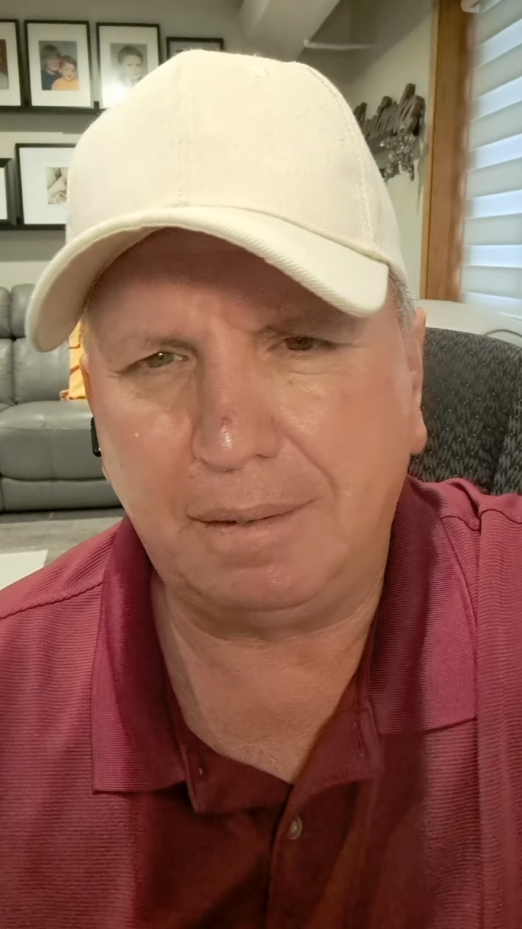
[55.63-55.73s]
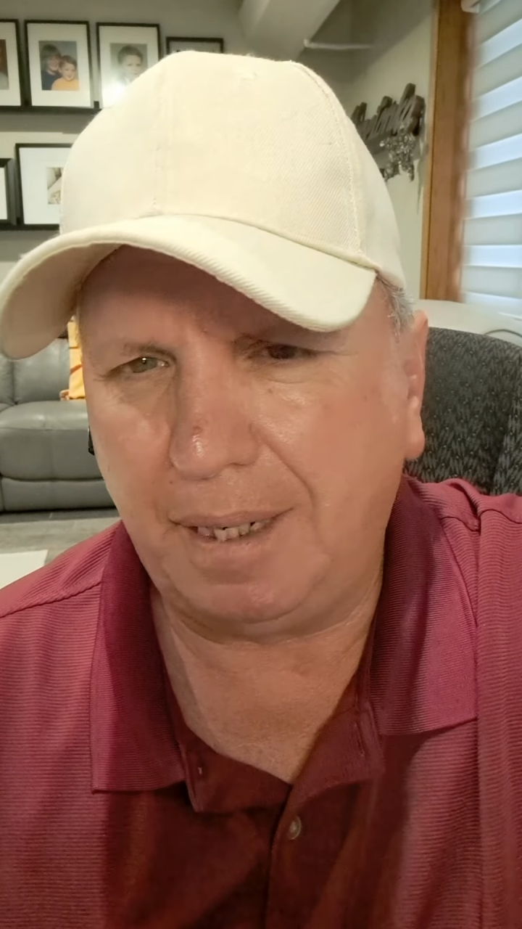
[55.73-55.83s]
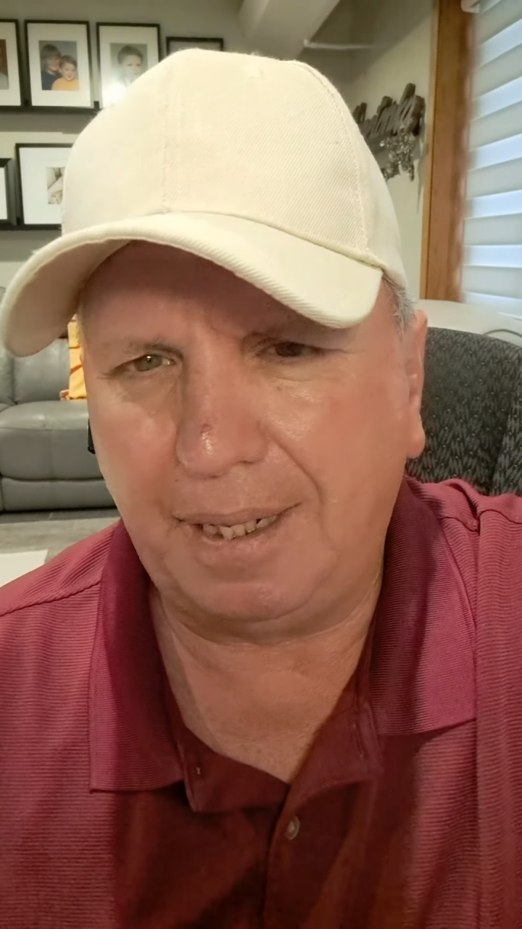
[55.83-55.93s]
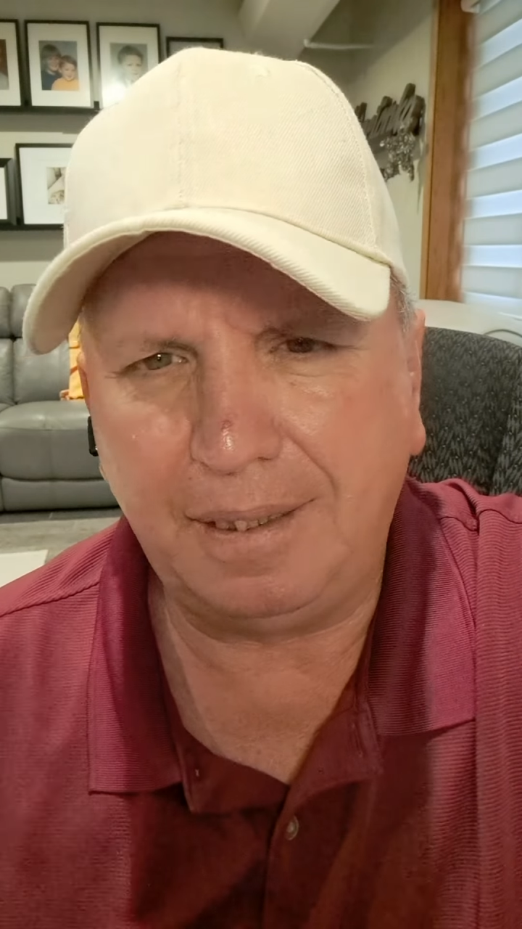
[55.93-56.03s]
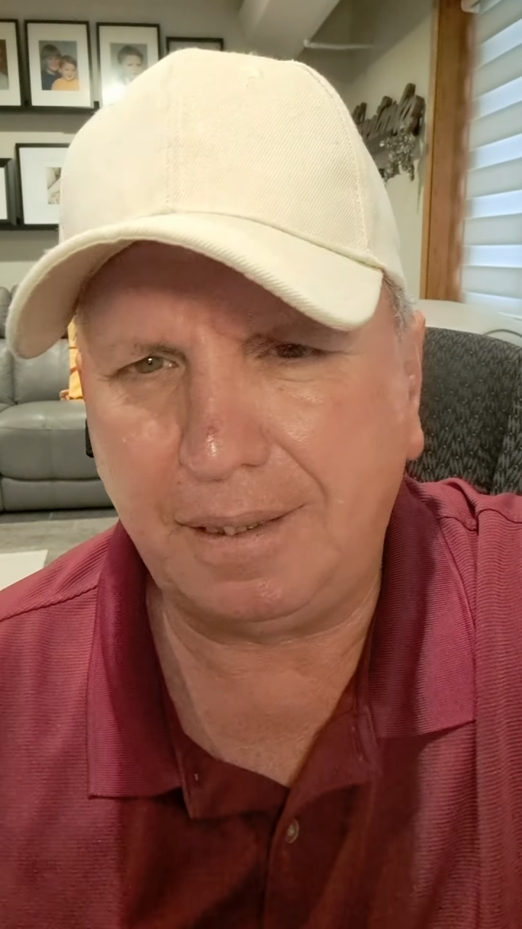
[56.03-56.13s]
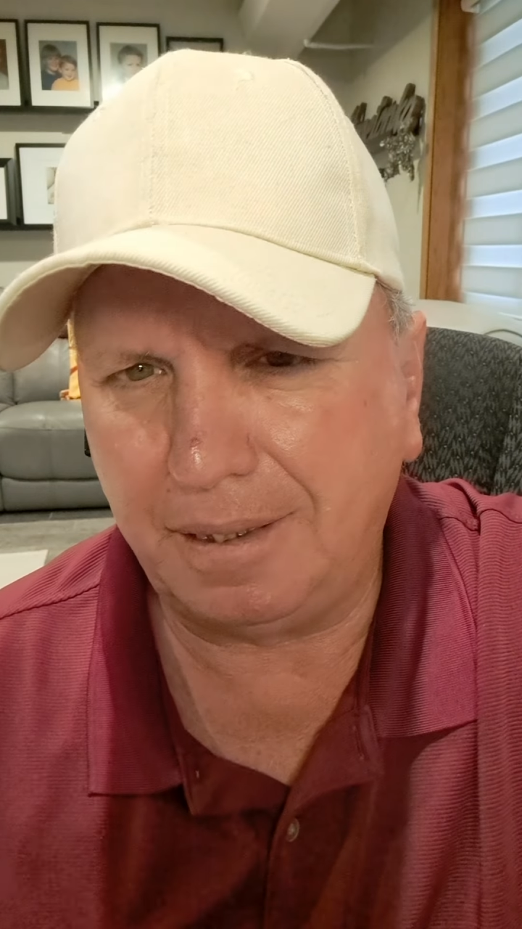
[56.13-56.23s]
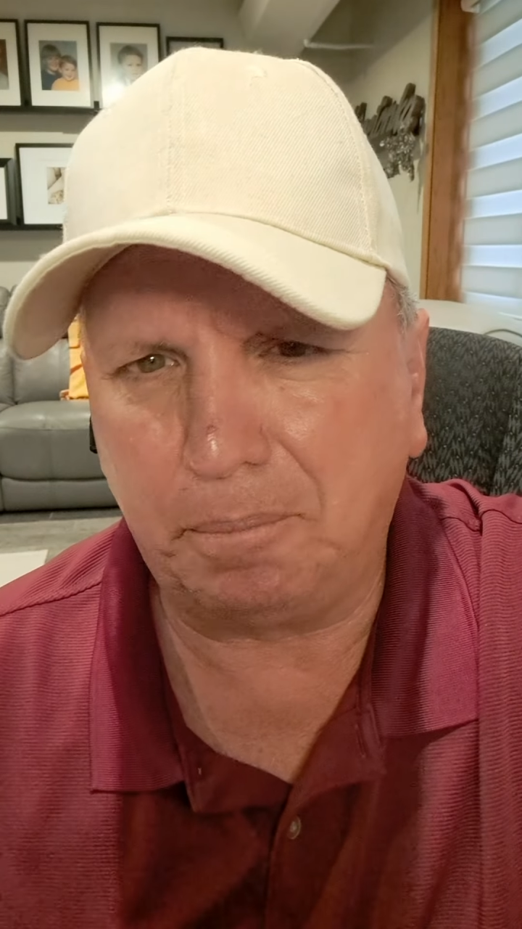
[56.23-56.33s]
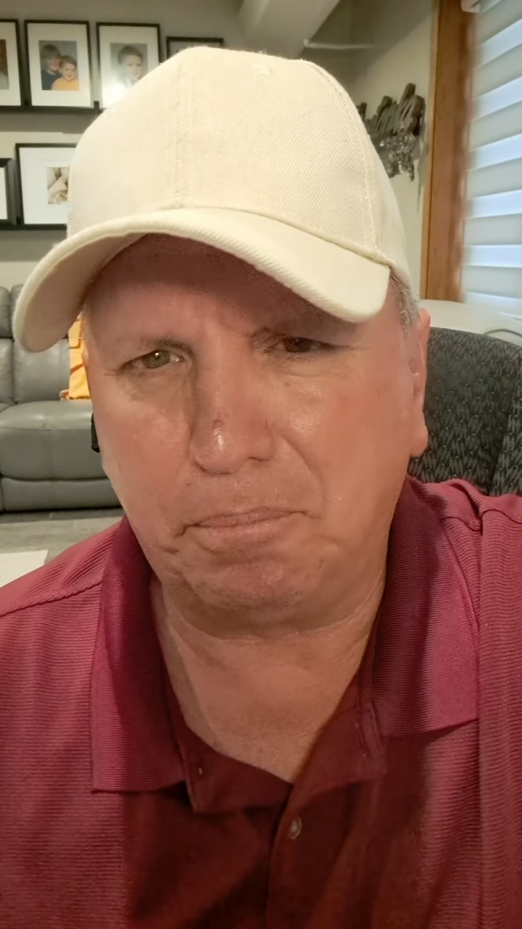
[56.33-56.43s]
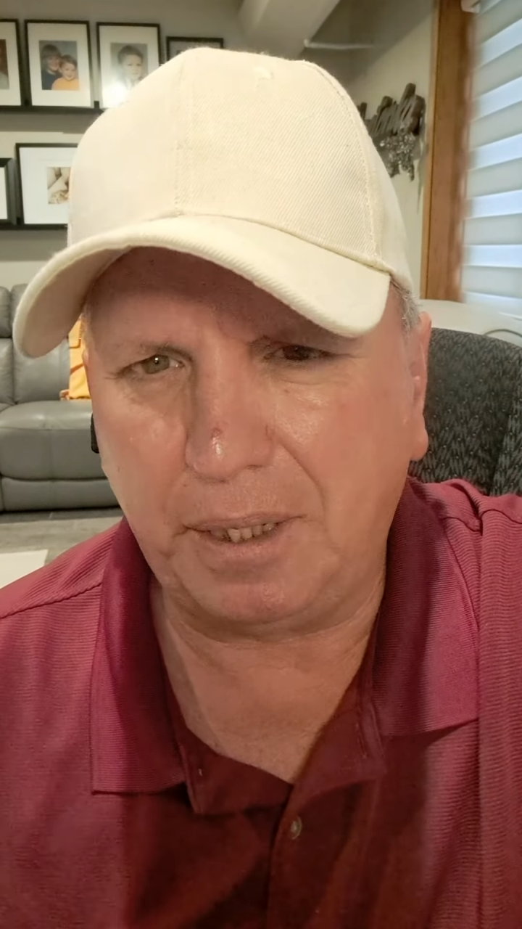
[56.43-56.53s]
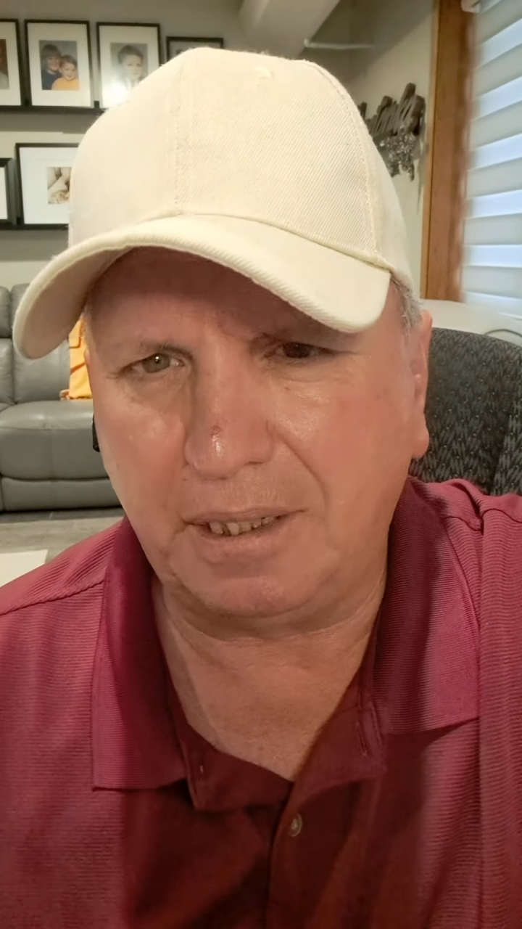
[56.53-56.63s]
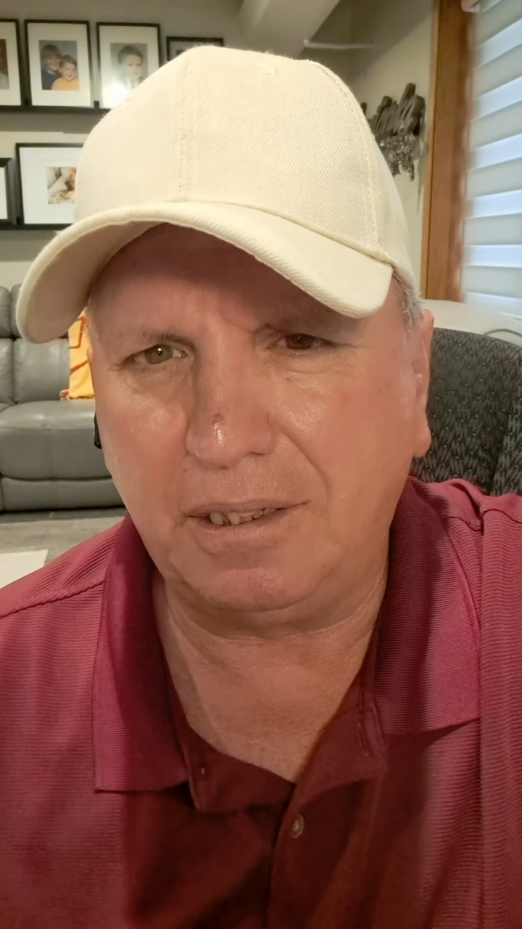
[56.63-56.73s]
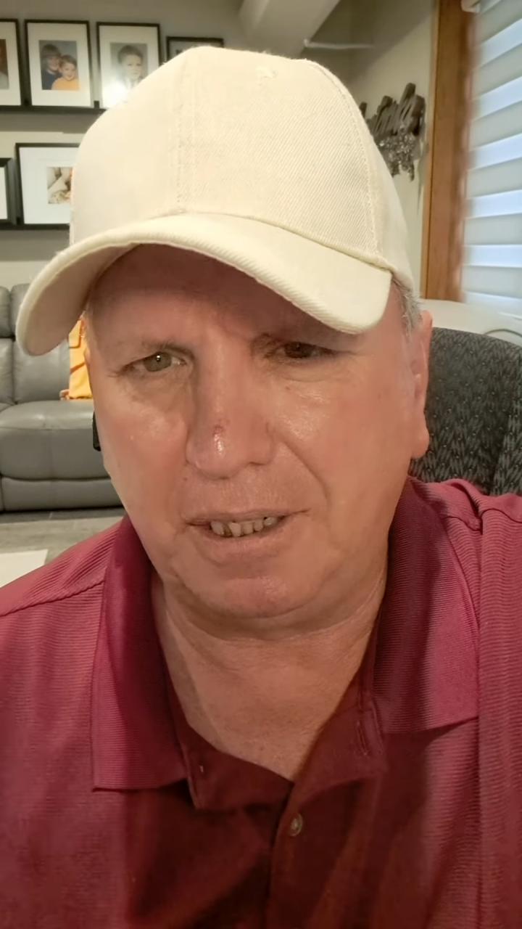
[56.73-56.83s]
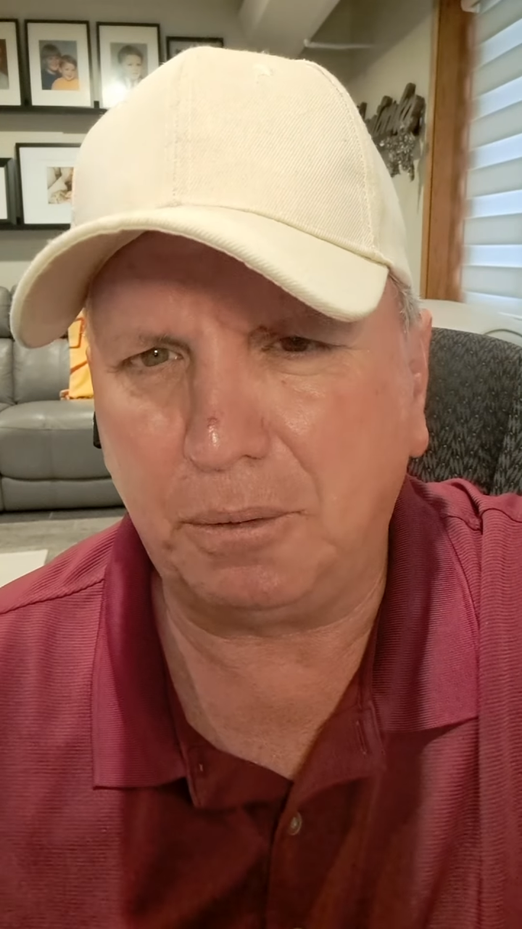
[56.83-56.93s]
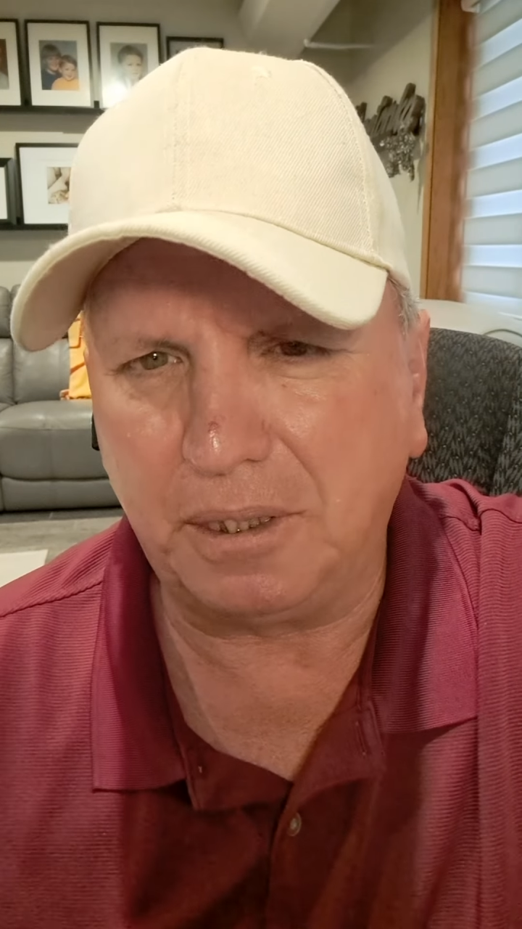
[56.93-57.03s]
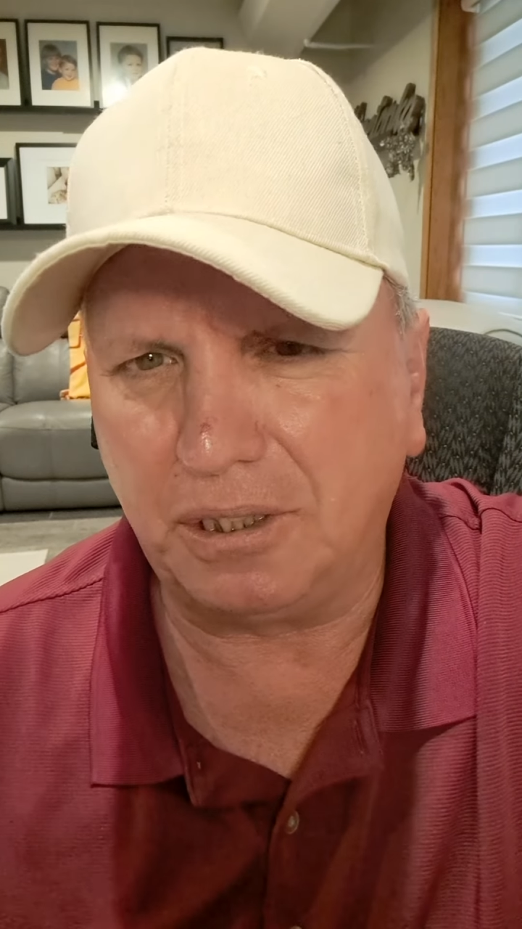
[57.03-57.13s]
and this is a pretty
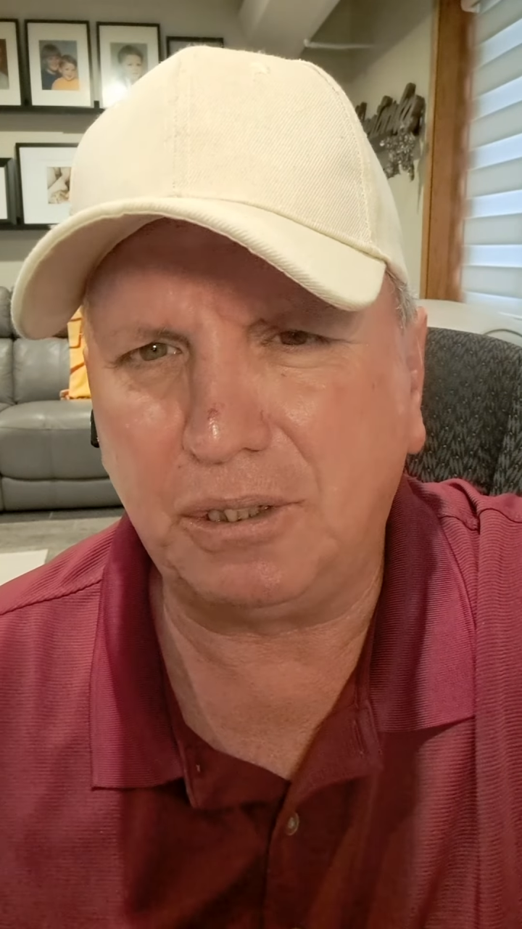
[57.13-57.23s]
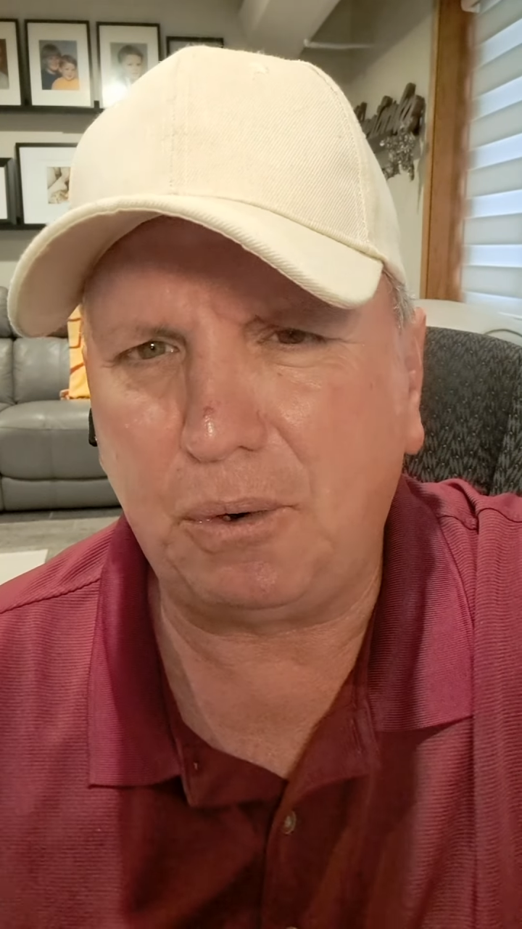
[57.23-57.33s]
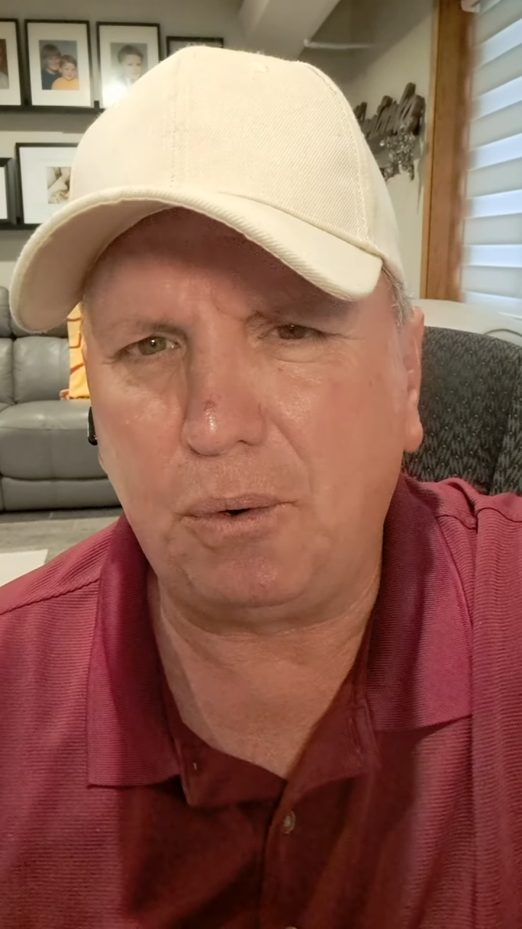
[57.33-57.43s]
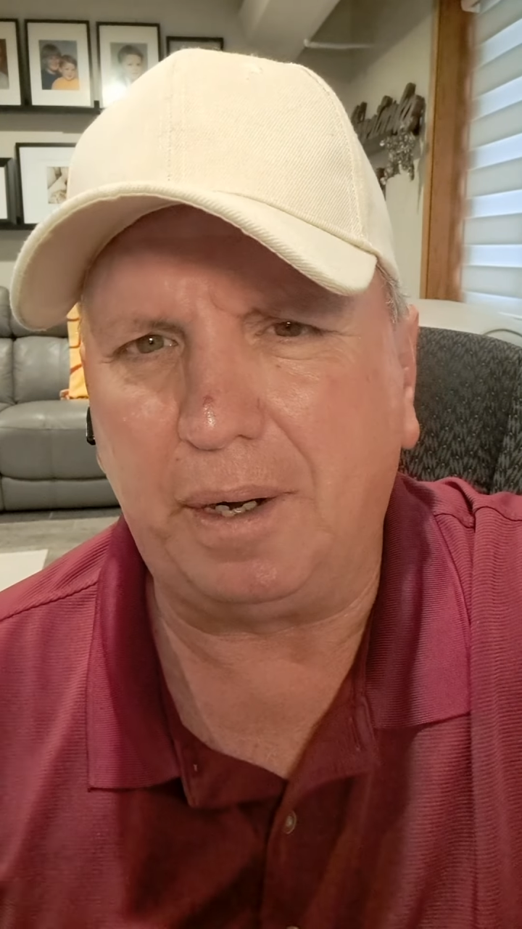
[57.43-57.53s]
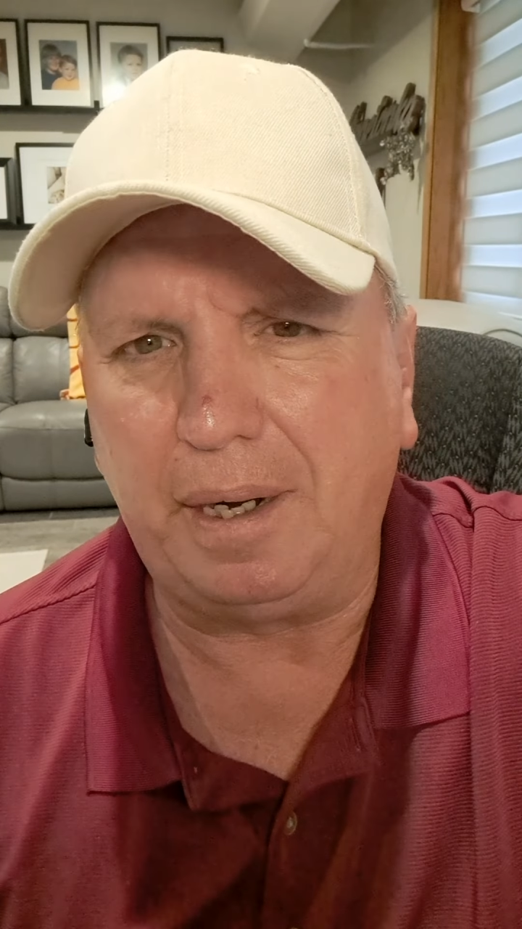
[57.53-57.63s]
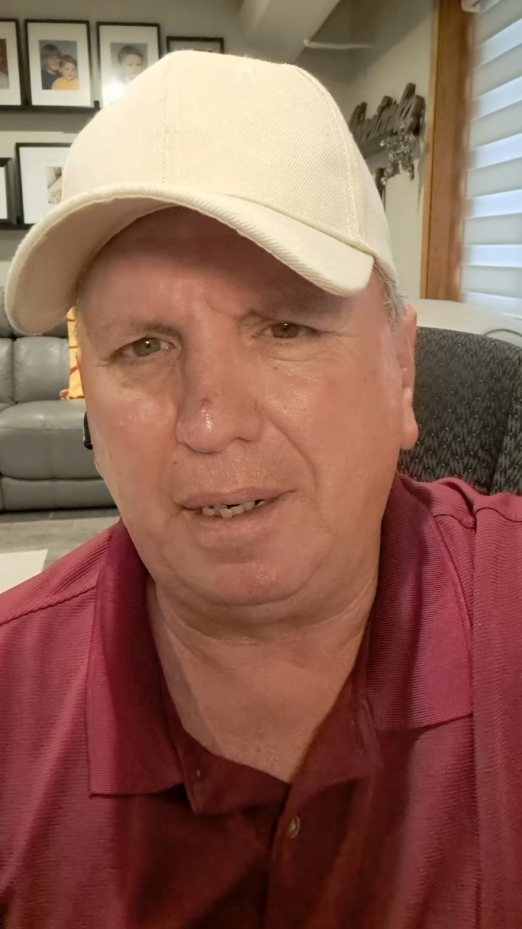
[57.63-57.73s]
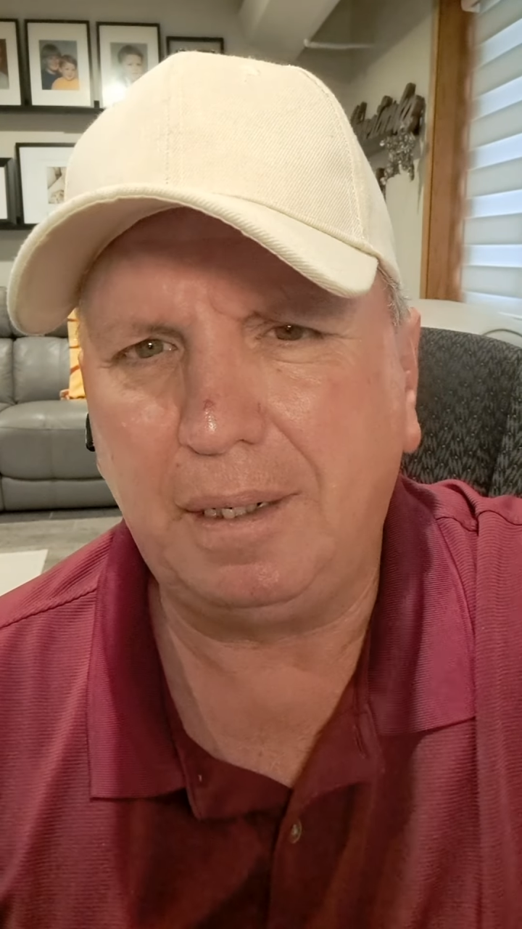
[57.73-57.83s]
serious story.